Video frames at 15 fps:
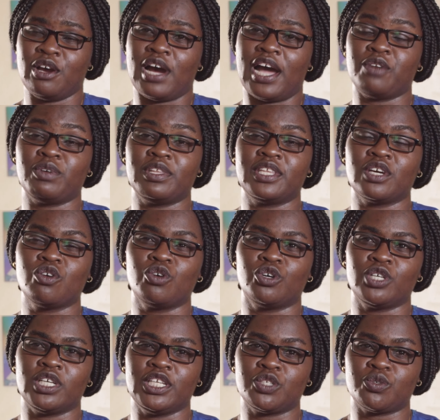And when they
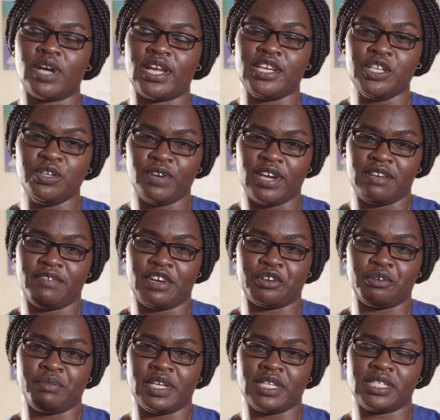go into a new
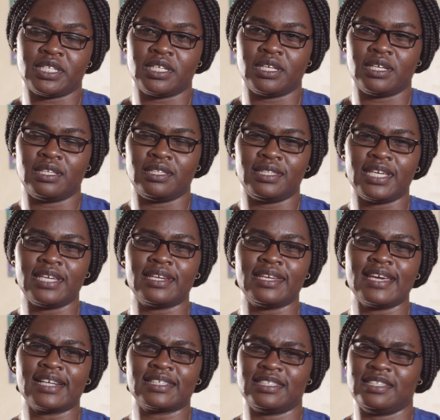environment, they
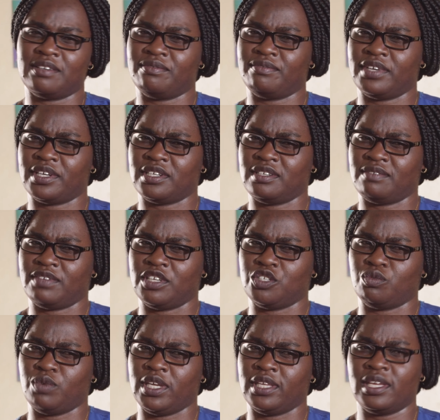react in a very
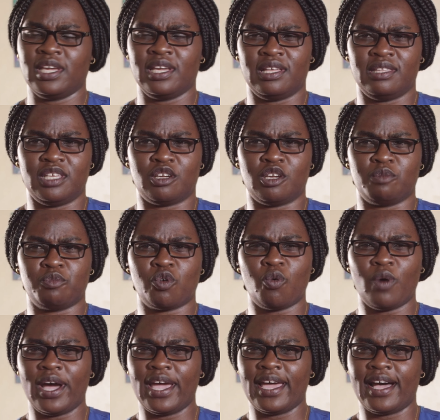different way. They keep
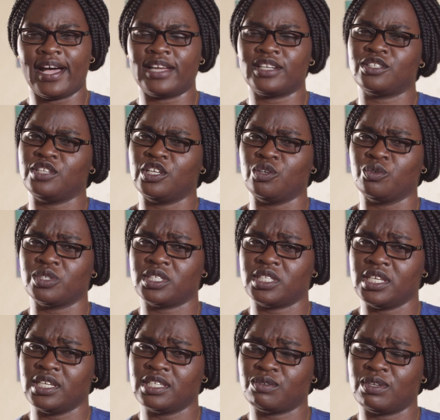quiet, they lose
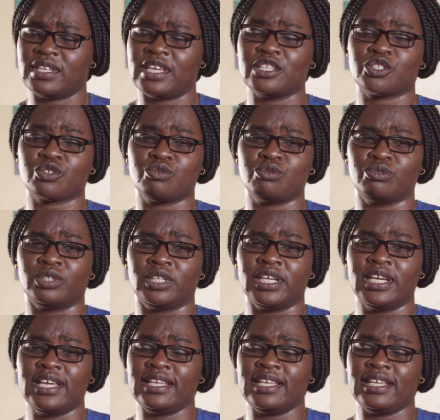things when they're in school.